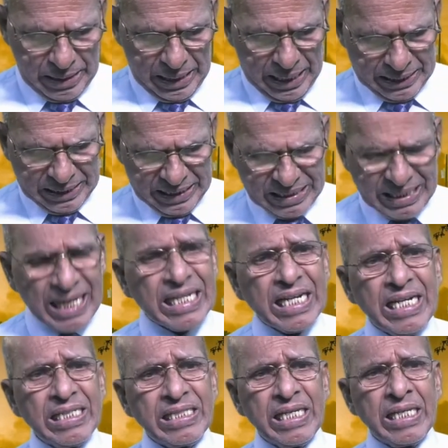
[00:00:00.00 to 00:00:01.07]
And the
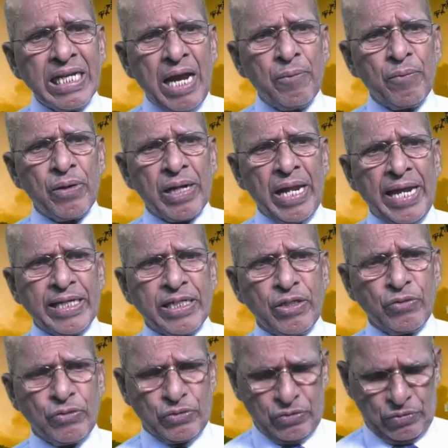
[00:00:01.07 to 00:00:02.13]
second thing I would like
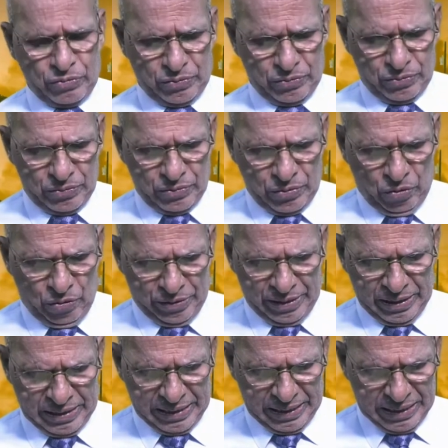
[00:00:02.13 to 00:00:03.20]
you to
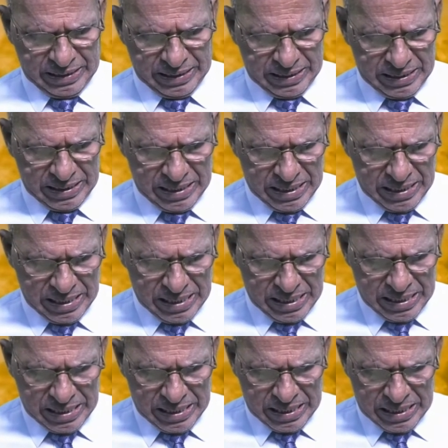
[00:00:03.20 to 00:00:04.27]
notice is
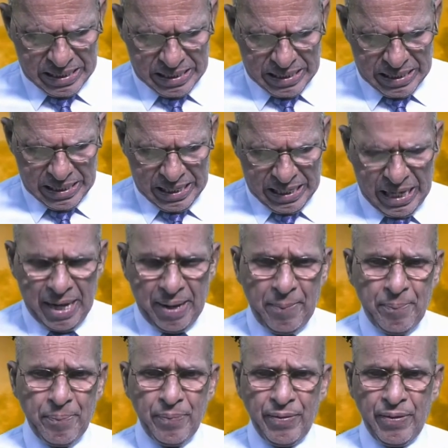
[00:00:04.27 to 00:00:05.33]

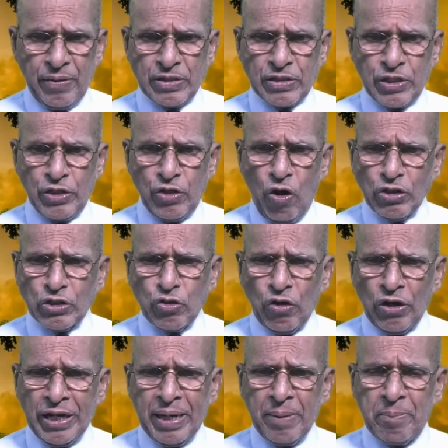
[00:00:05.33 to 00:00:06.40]
there is not
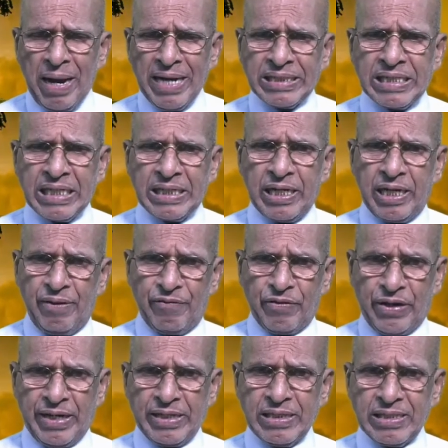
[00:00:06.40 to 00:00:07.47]
only mighty
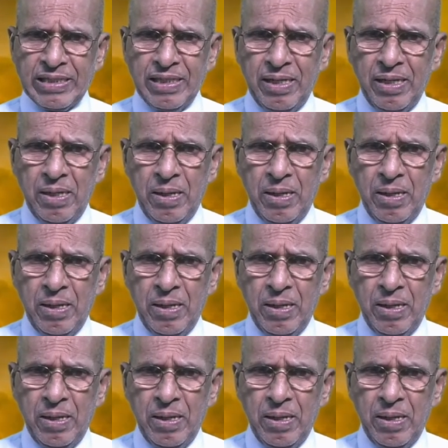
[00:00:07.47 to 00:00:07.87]
deliverance,